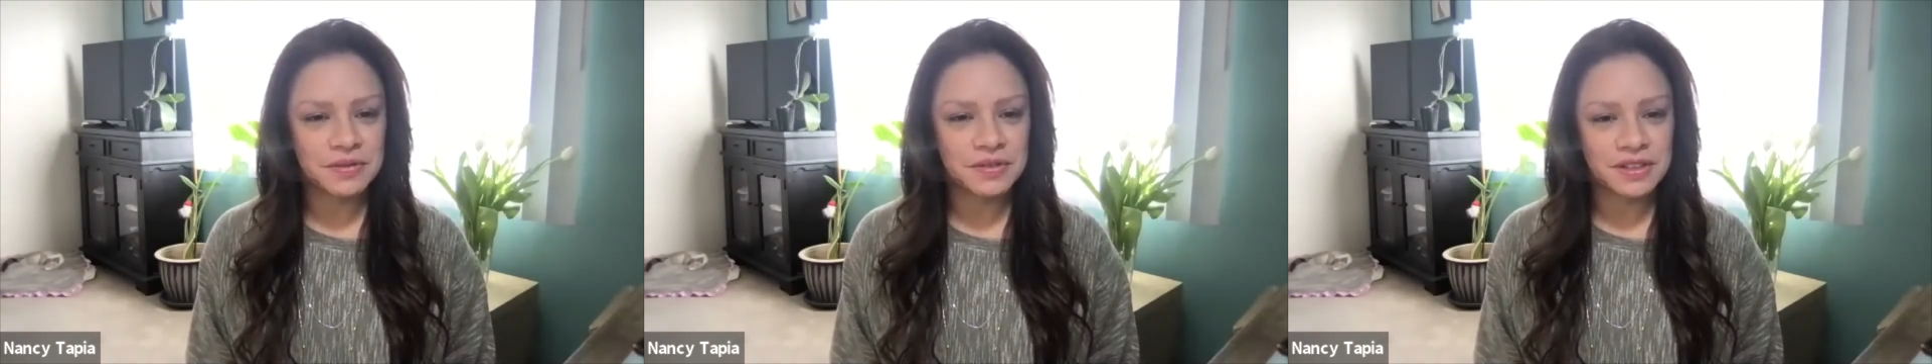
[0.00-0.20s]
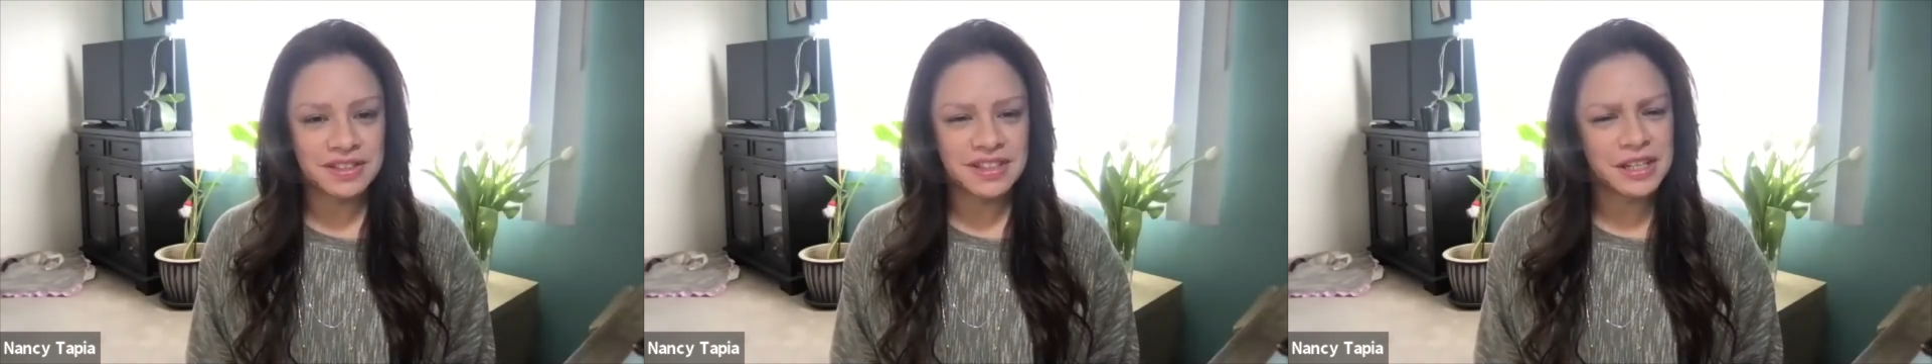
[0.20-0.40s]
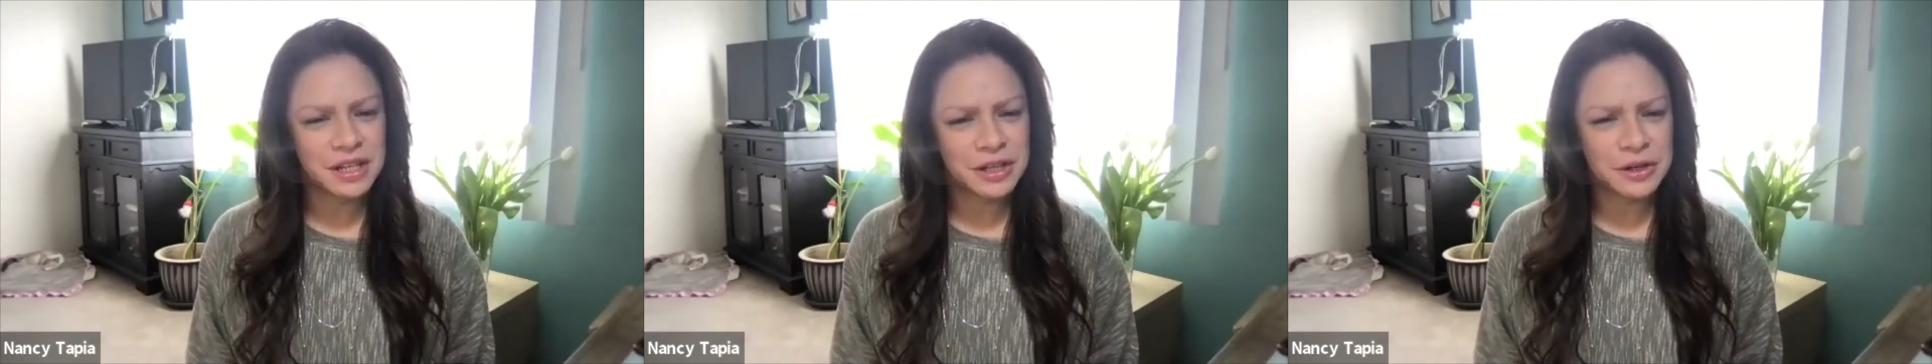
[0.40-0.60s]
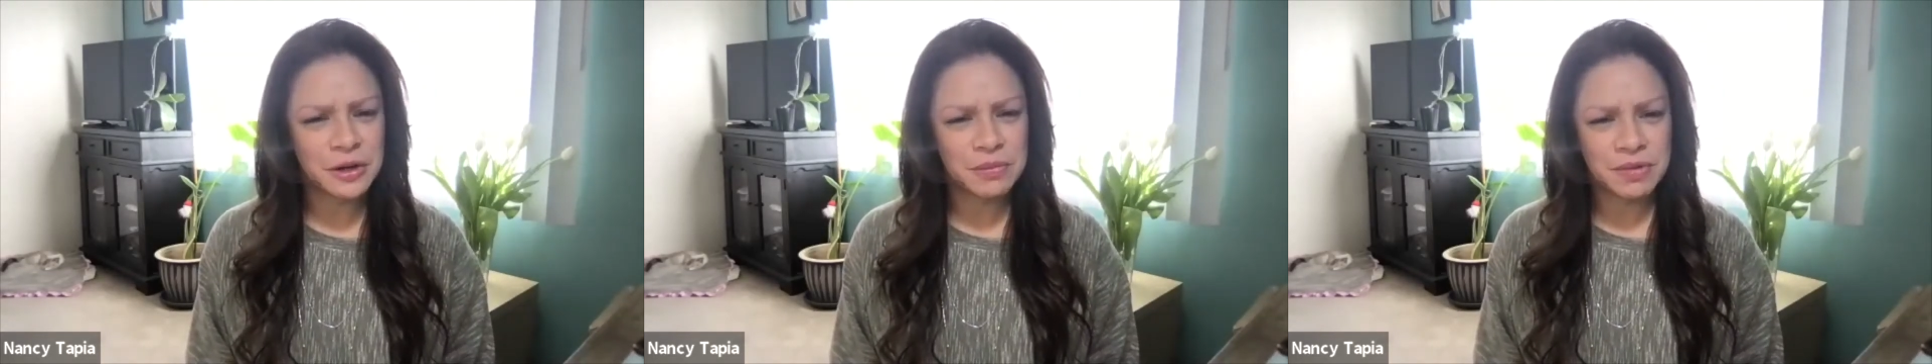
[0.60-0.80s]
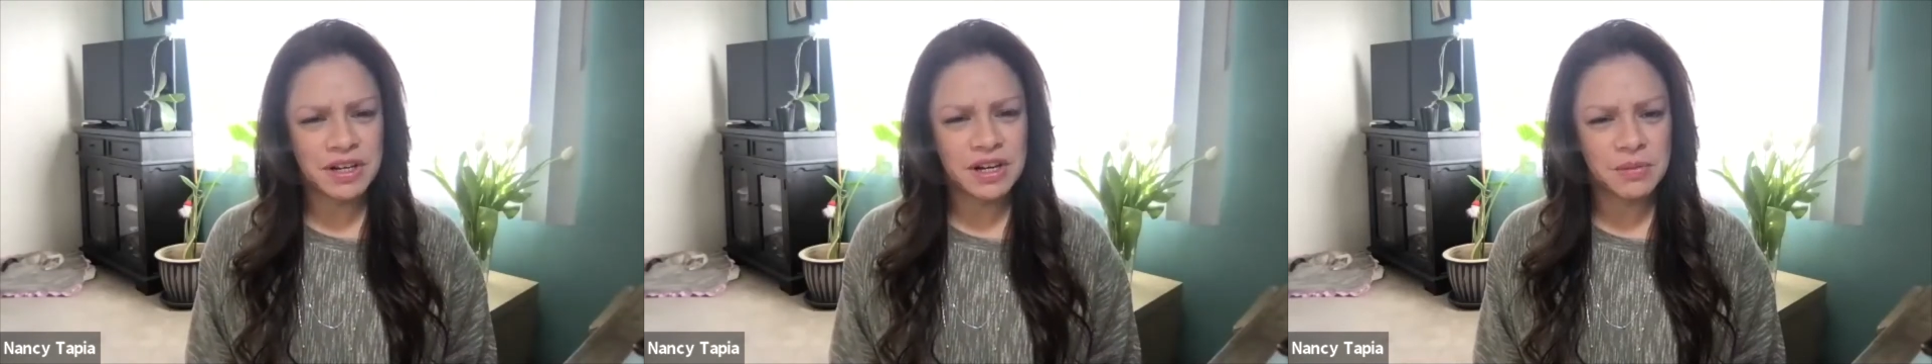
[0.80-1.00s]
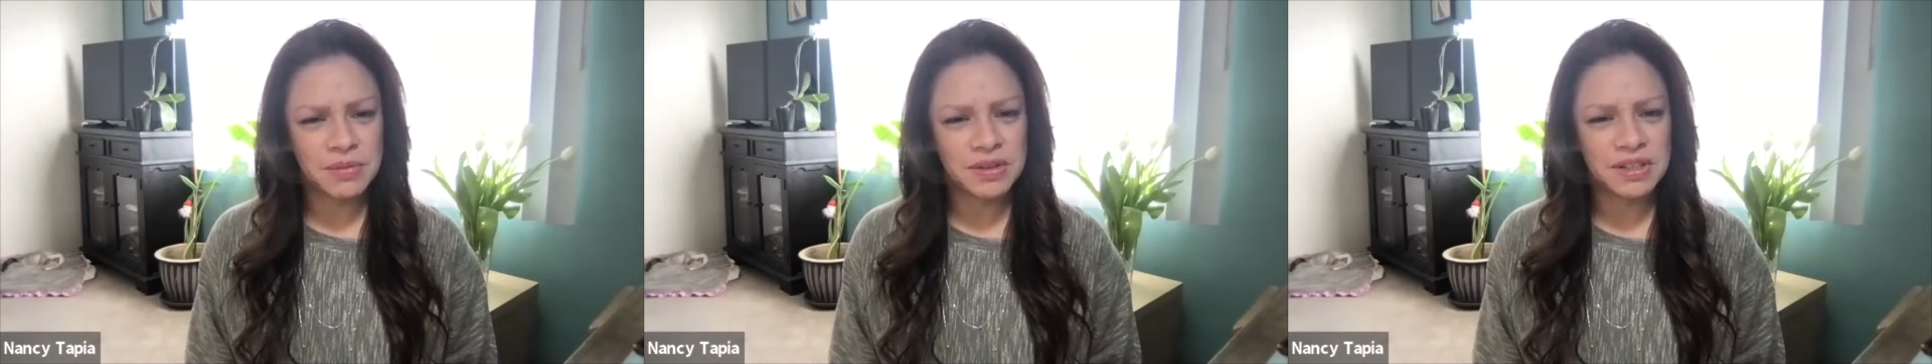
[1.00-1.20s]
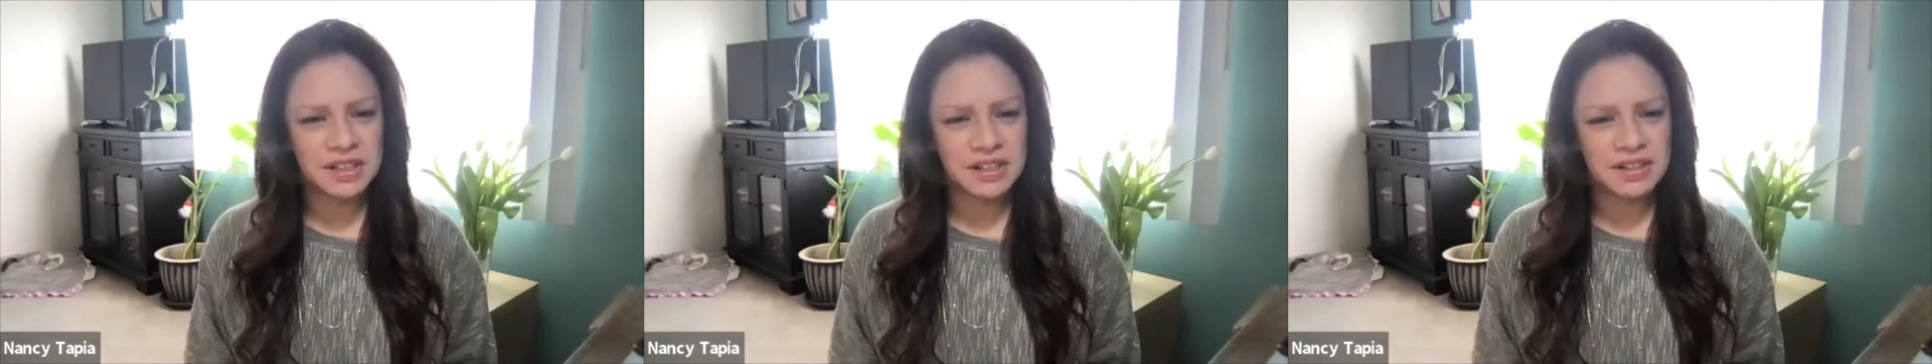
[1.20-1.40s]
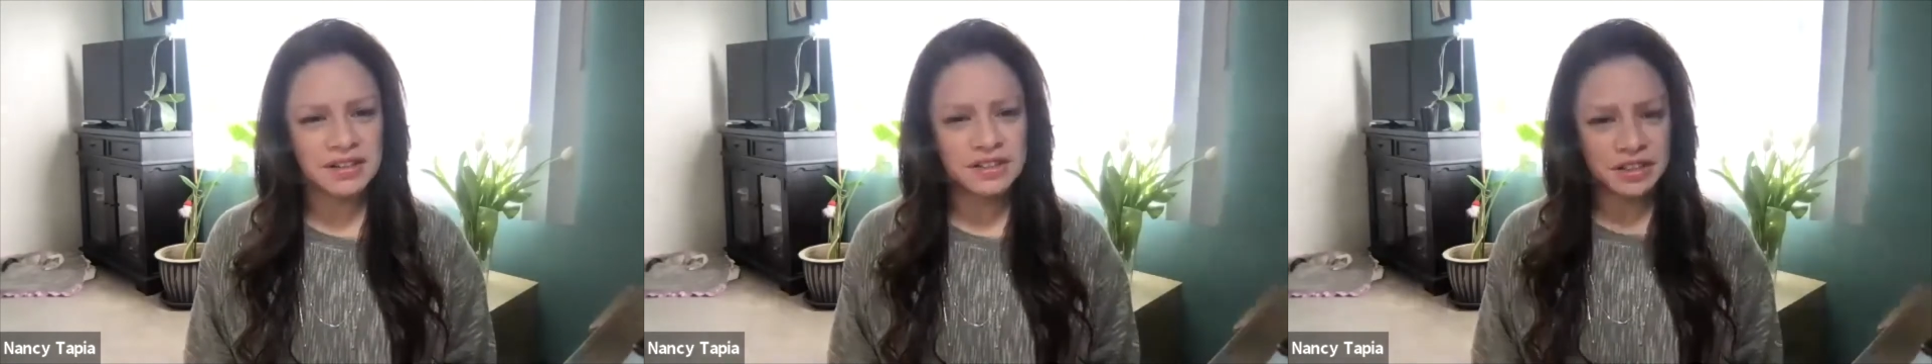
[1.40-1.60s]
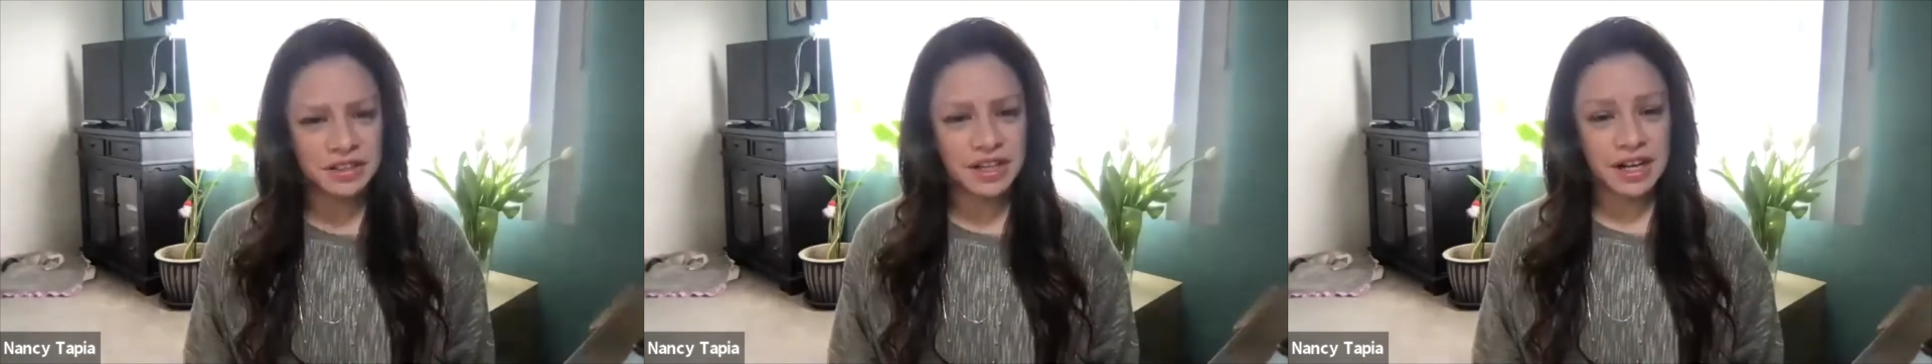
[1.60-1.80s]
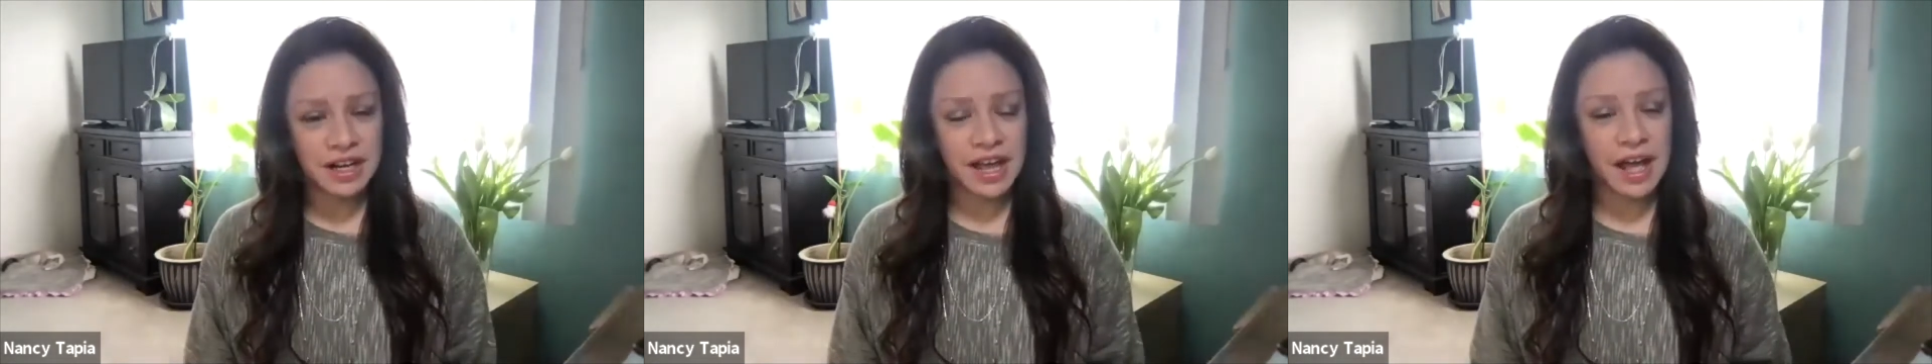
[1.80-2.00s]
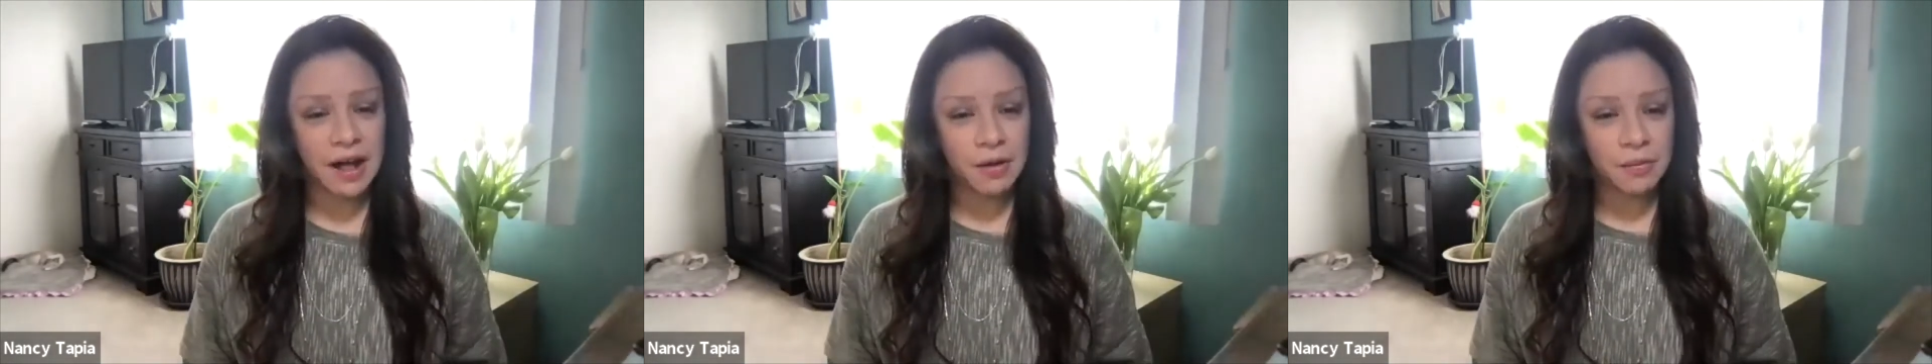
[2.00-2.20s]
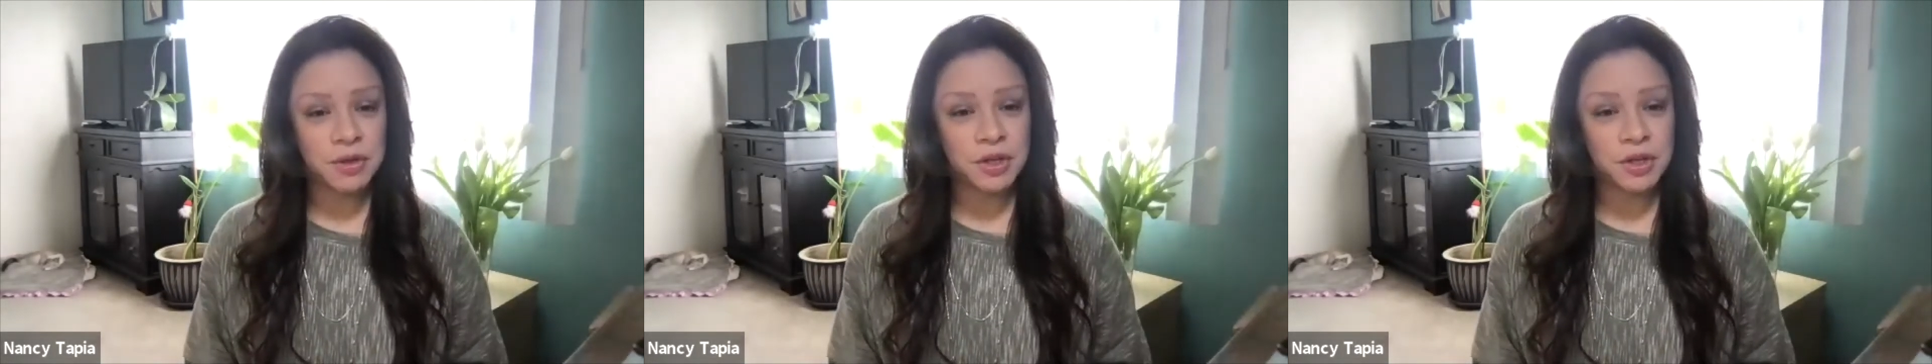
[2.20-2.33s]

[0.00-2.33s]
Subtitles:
what did he open up a little to kind of help